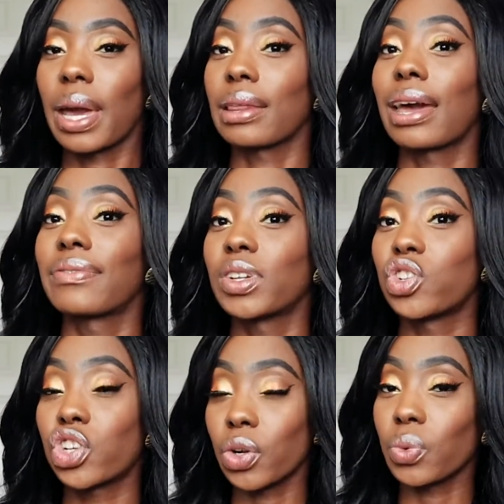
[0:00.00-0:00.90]
my life
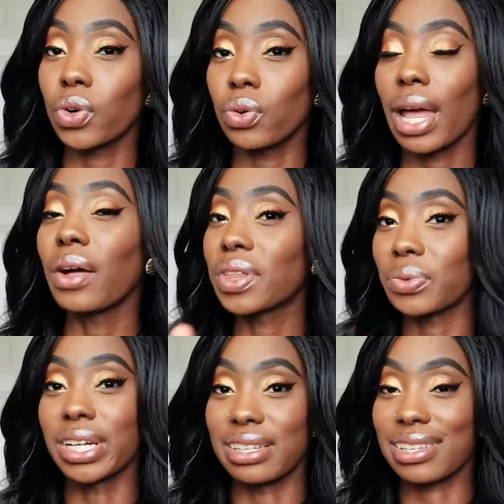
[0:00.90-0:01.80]
in general. Healthy
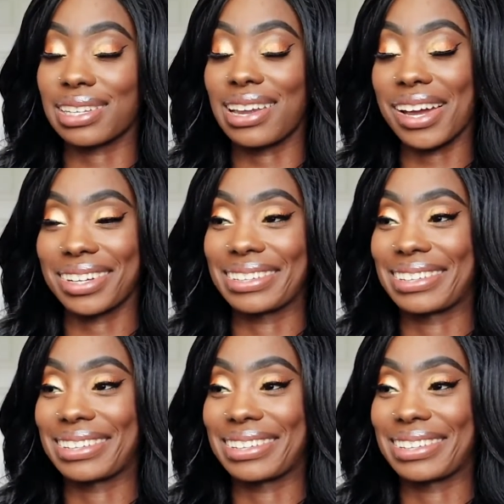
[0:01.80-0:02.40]
risk, not